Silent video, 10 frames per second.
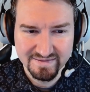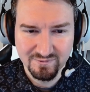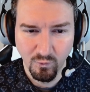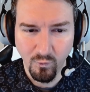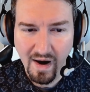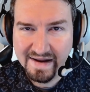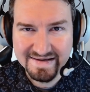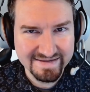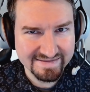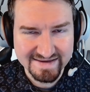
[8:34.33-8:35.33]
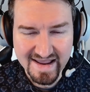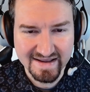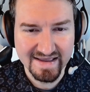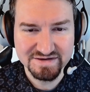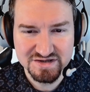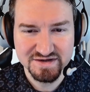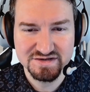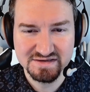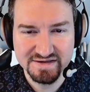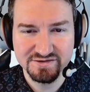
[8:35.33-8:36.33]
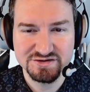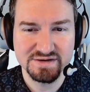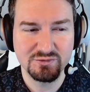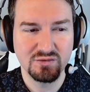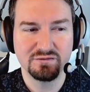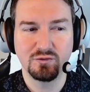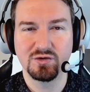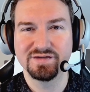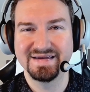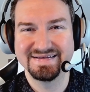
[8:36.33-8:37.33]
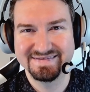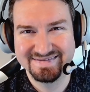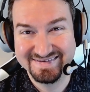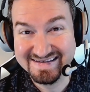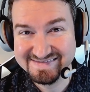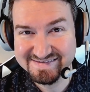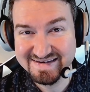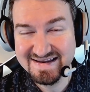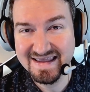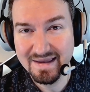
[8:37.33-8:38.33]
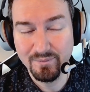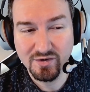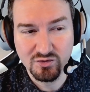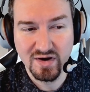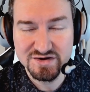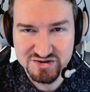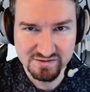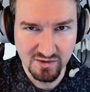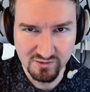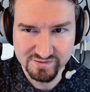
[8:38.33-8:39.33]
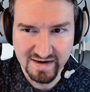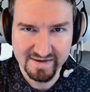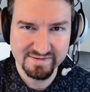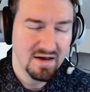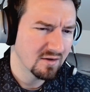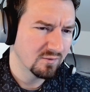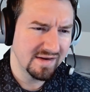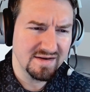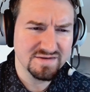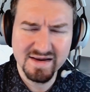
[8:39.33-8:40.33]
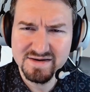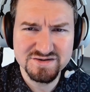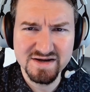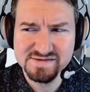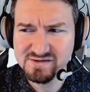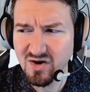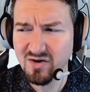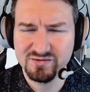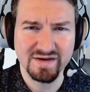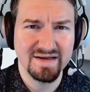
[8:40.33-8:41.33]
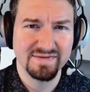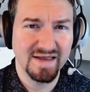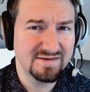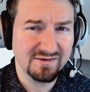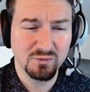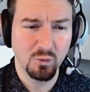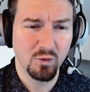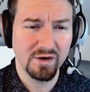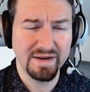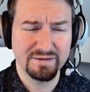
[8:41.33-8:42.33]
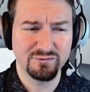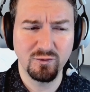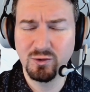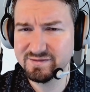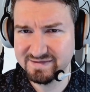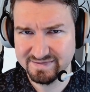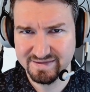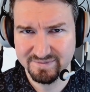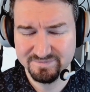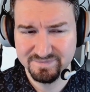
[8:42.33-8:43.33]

Why did it take a change in leadership to enforce existing immigration laws, guys? They didn't change the laws. They just weren't enforcing them.